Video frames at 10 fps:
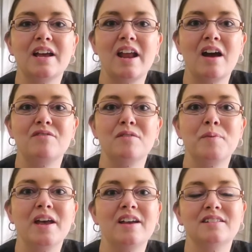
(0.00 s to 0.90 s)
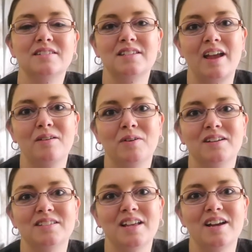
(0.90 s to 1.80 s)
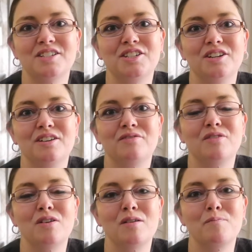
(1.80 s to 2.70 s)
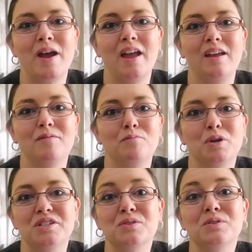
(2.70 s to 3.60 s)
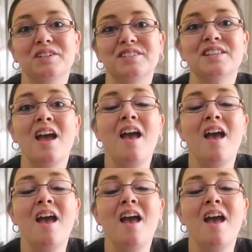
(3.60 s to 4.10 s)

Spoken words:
and alphabet and sight words last year for my preschoolers,